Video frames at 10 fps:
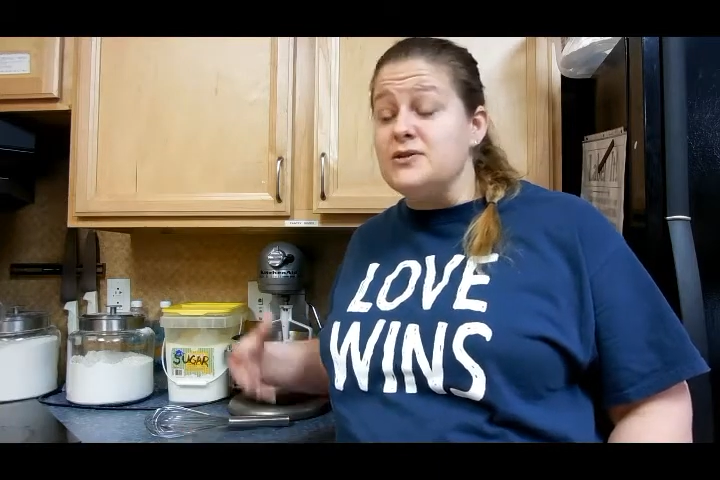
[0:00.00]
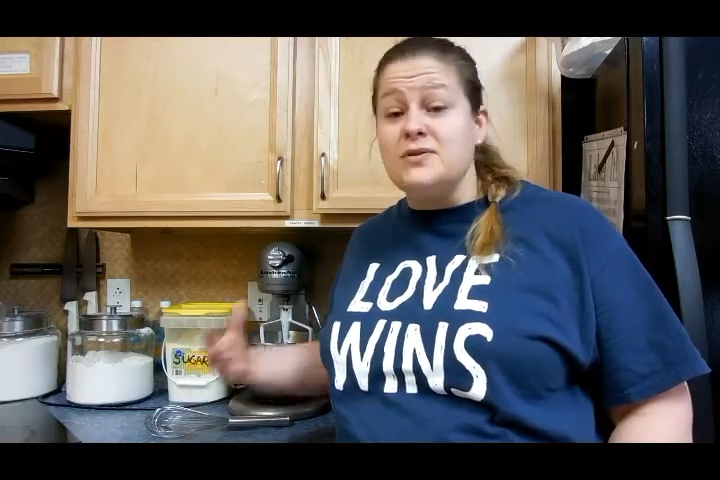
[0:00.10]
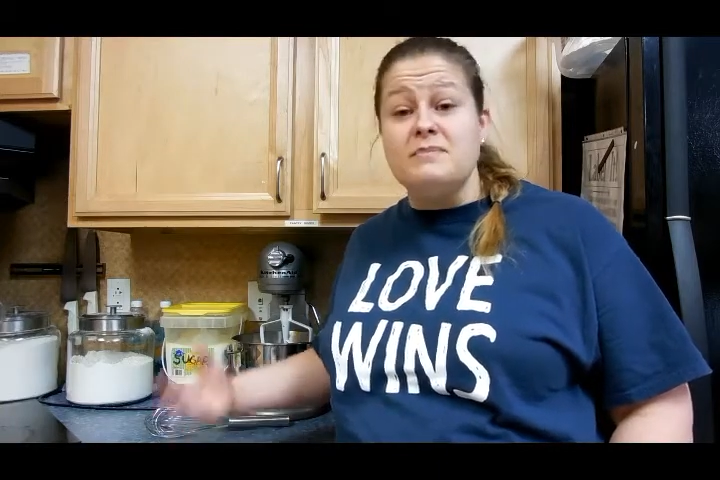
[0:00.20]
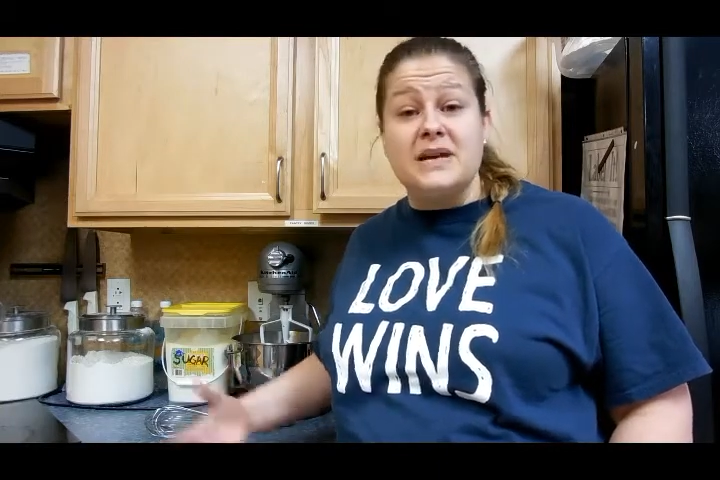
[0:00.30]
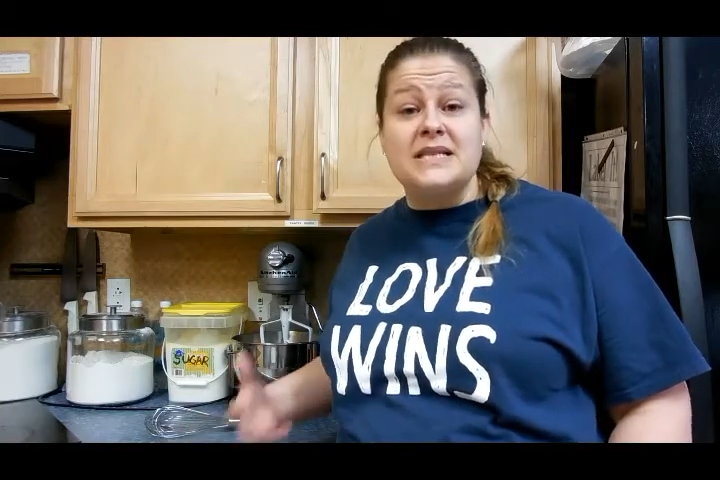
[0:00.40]

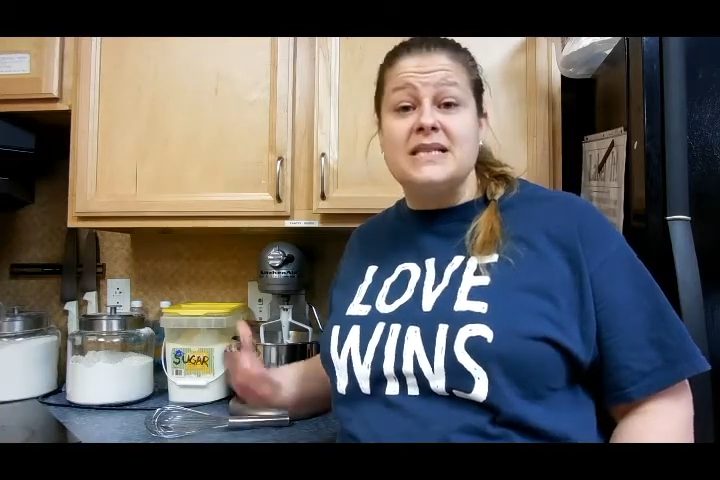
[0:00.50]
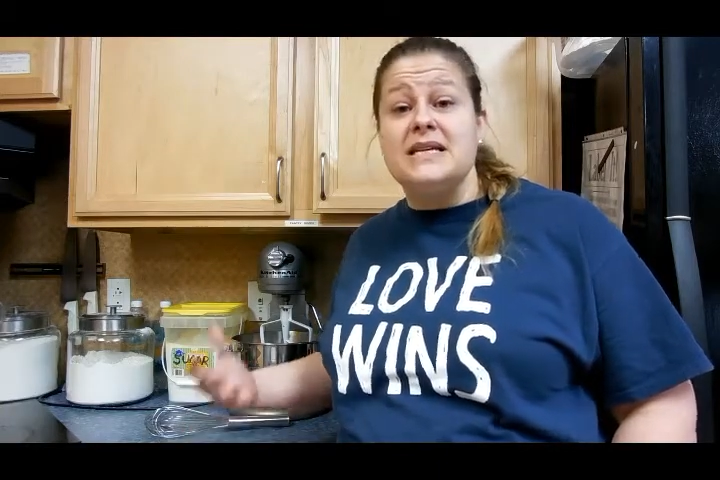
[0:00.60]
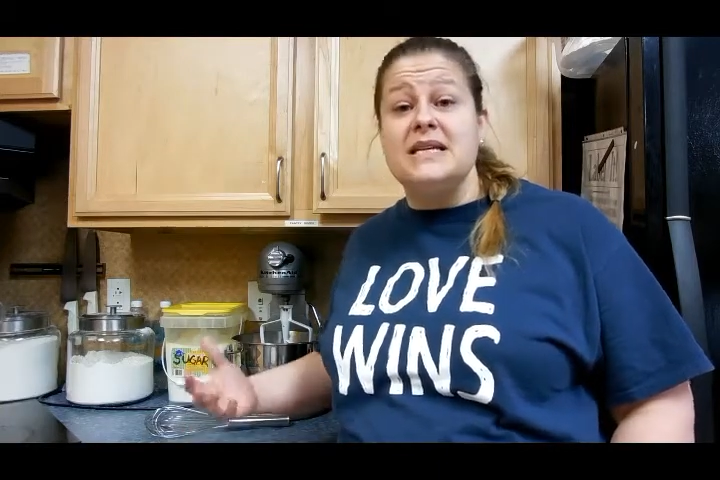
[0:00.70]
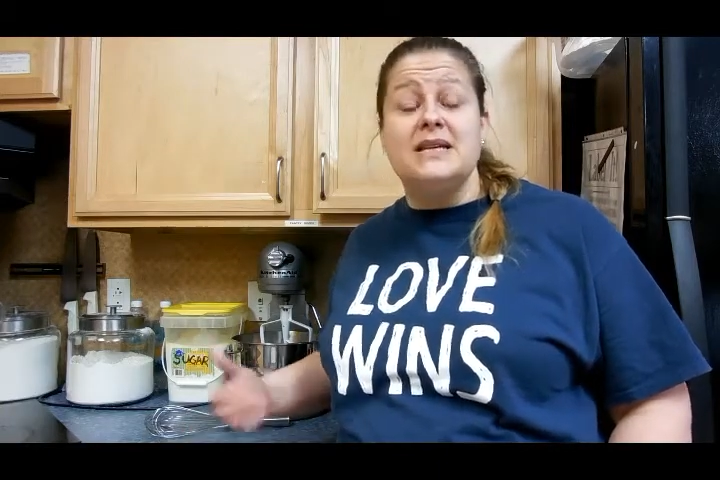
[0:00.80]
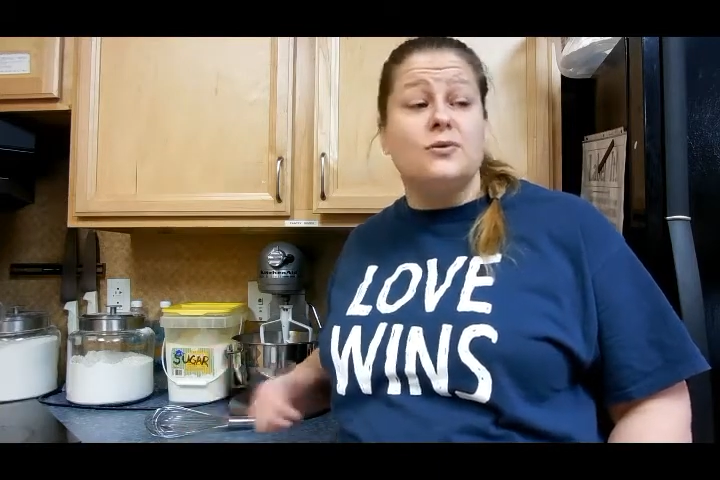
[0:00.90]
do the
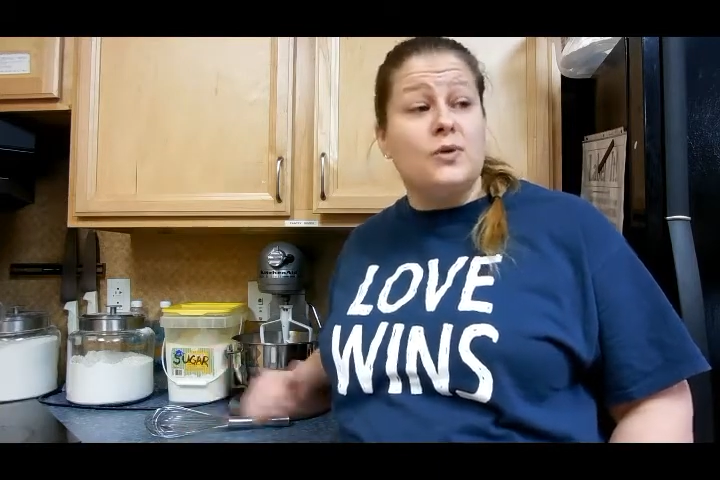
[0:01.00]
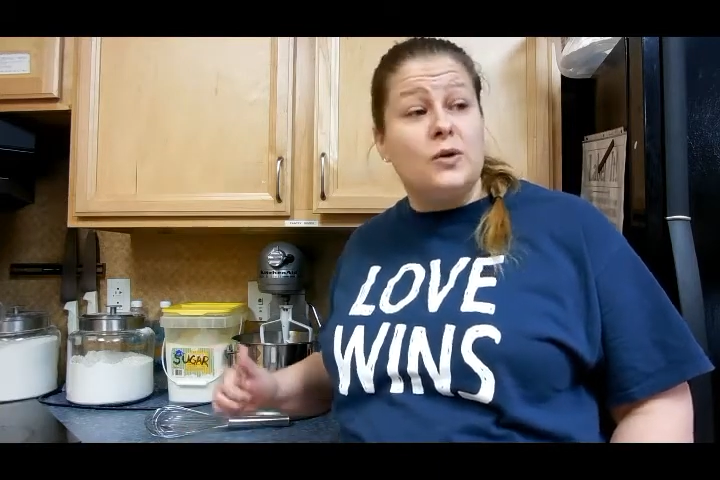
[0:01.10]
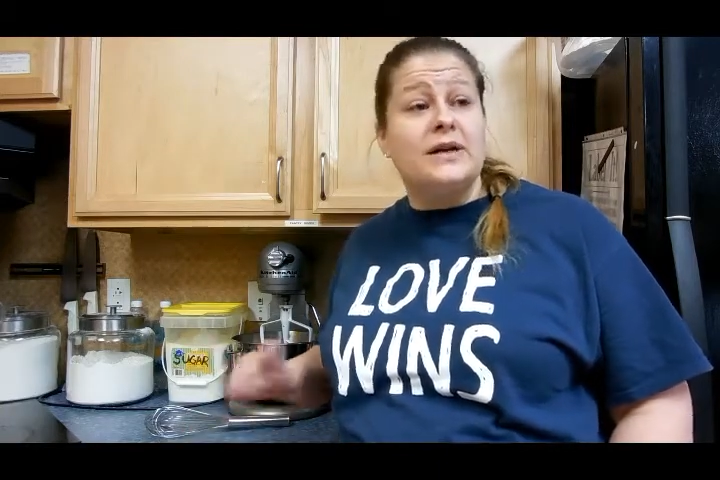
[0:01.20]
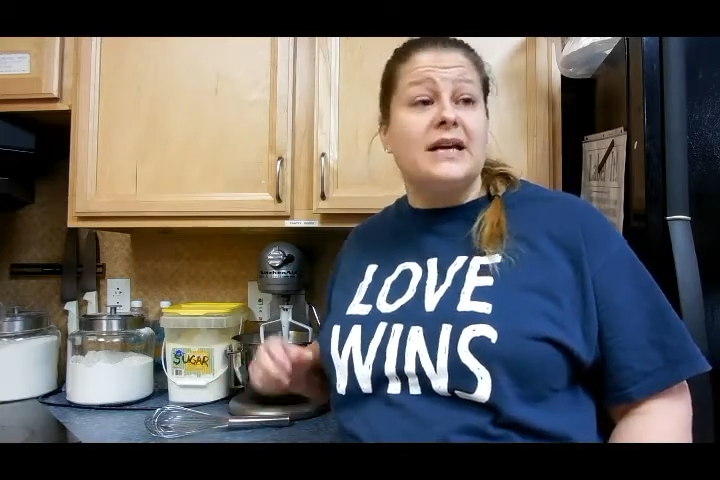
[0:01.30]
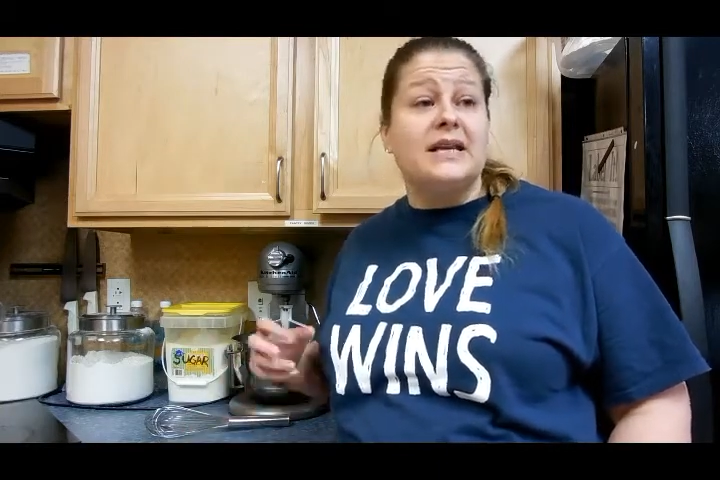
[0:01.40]
mixing, the
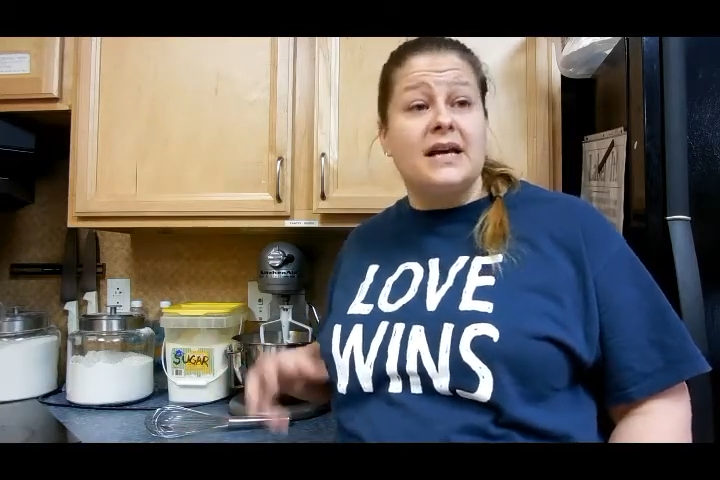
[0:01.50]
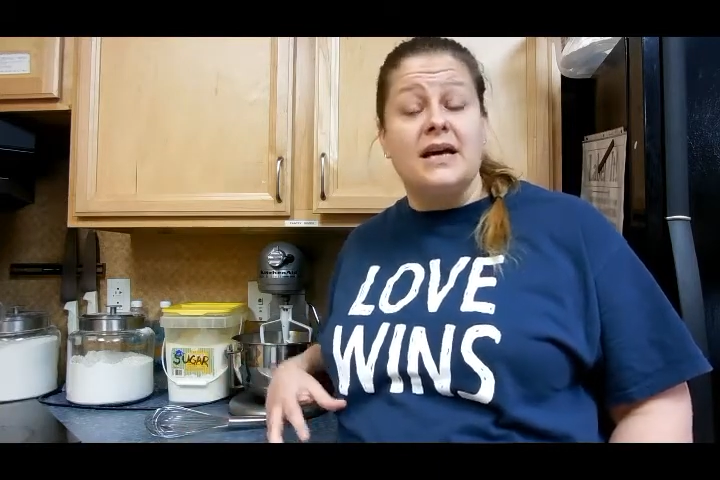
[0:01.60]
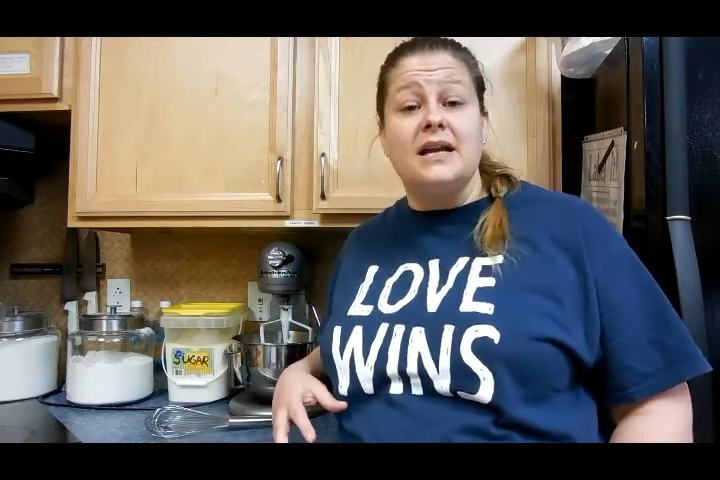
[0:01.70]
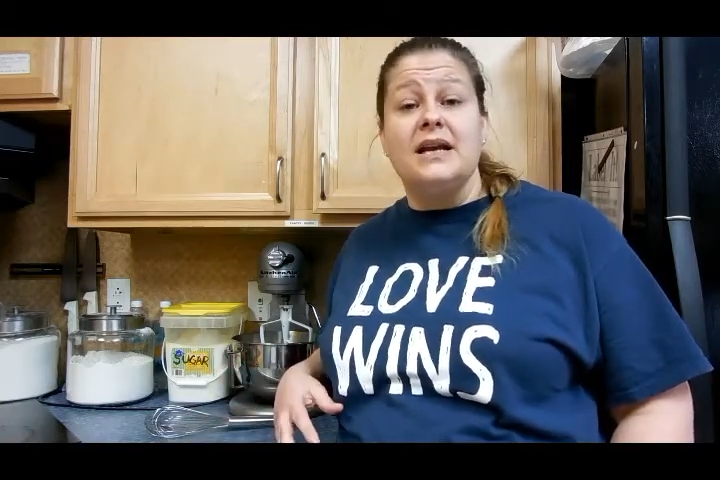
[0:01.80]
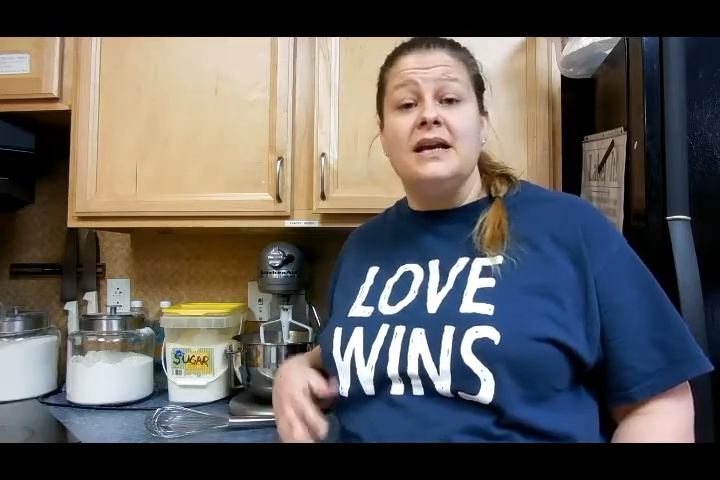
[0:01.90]
rolling, and the
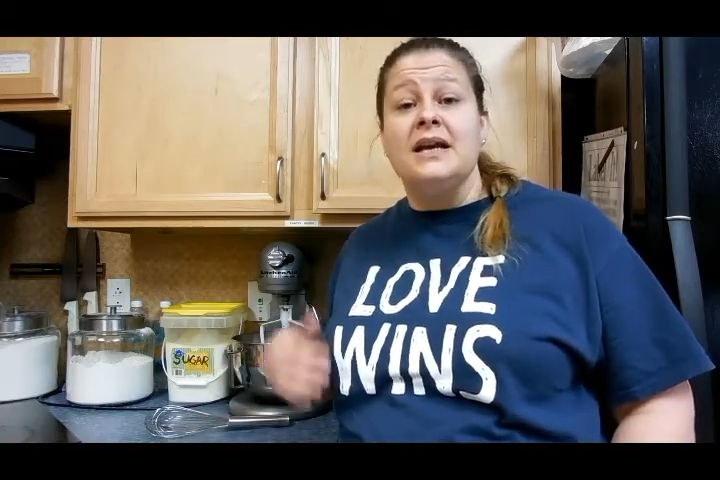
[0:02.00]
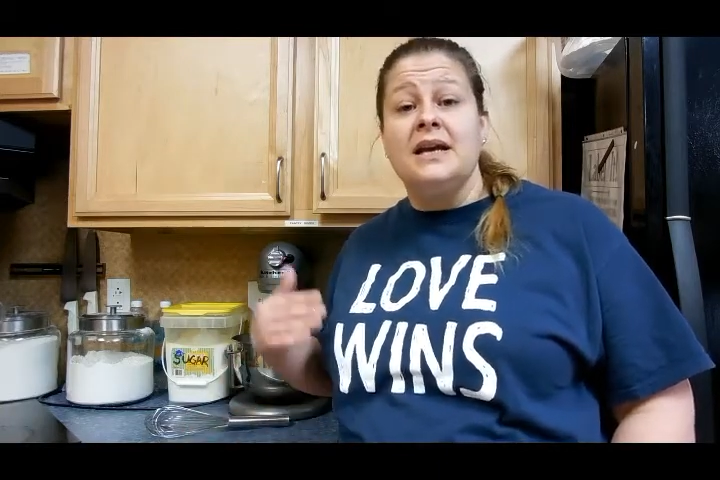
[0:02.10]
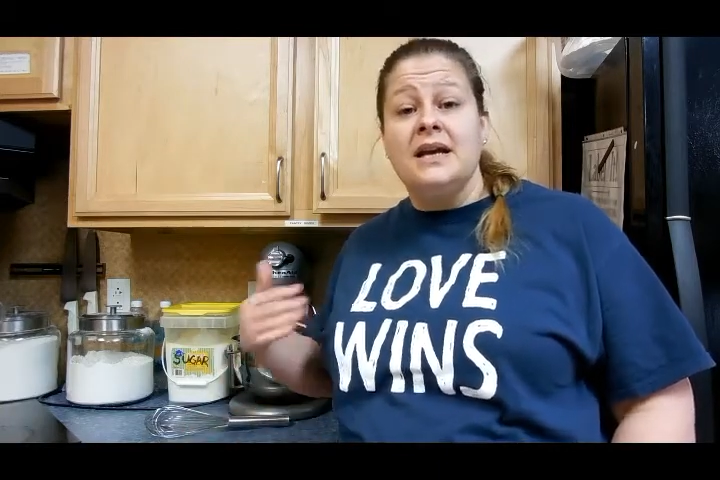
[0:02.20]
cutting,